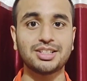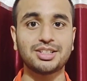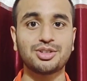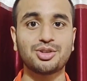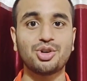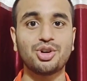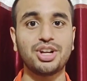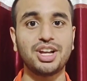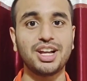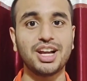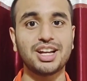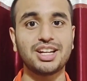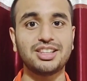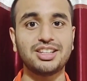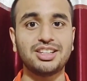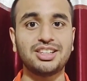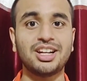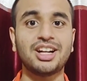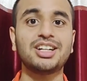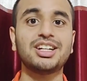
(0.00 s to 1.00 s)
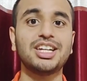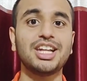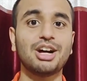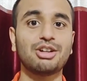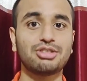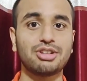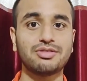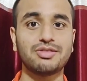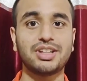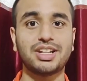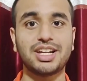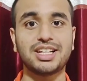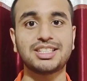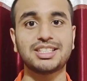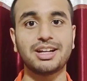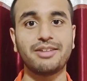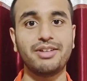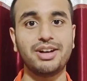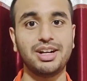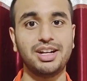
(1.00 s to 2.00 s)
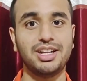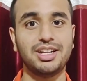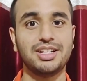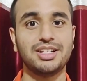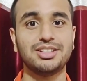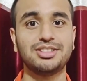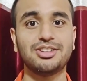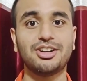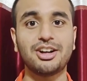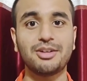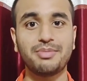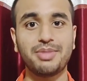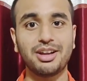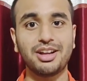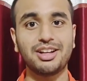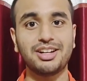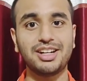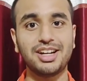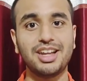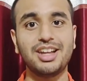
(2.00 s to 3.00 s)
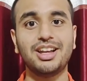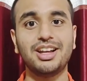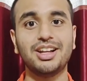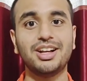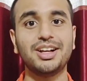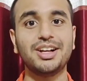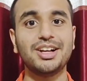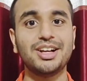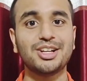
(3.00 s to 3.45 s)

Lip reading: scoring another 30 out of the rest 70 is not a big deal.